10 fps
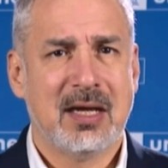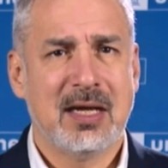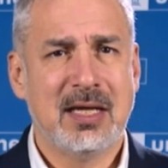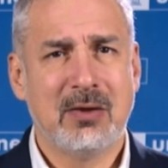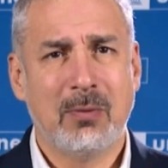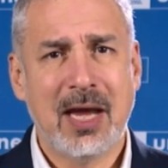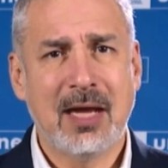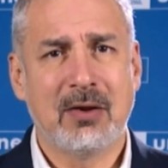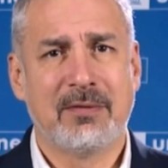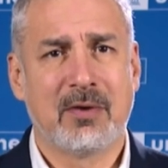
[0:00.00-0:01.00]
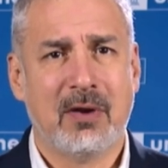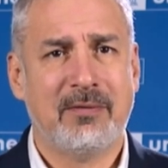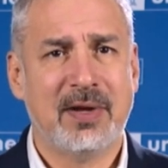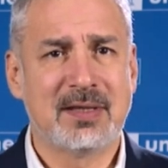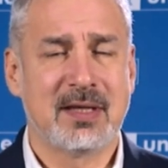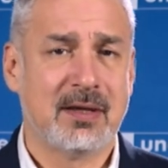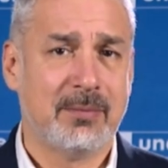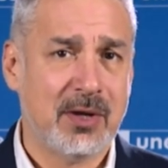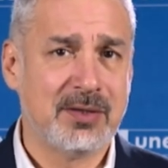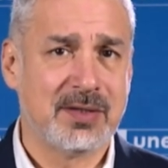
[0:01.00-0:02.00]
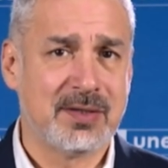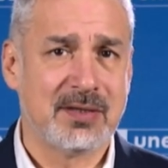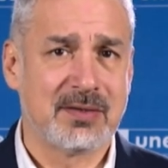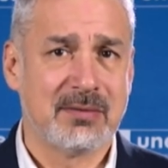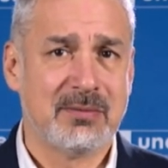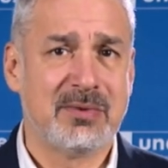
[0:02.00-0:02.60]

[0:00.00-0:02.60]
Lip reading: In the wake of conflicts and emergencies,